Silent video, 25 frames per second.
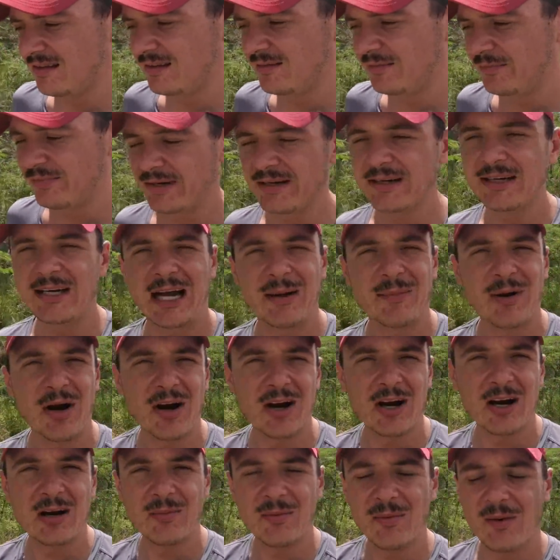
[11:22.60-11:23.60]
come
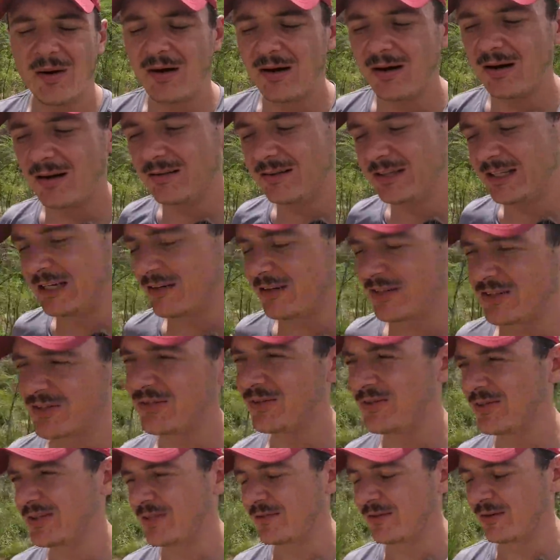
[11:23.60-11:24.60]
home, you're
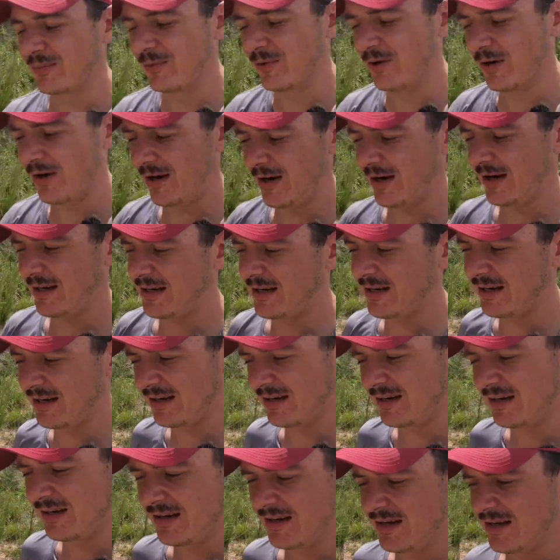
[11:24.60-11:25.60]
exhausted from work,
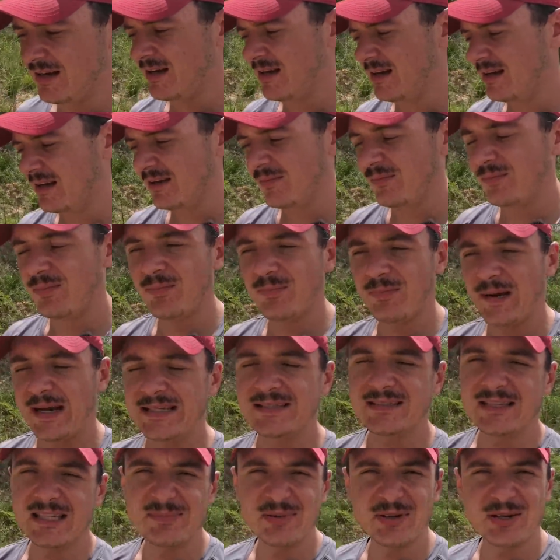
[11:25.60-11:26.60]

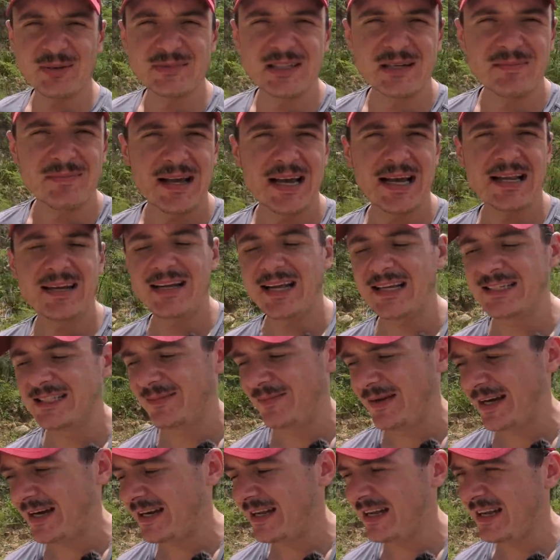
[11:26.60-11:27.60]
basically put them to bed and that's
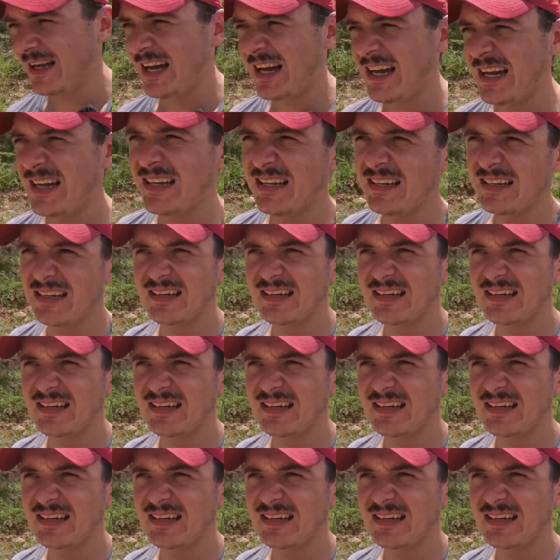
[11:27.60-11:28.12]
about it, eh?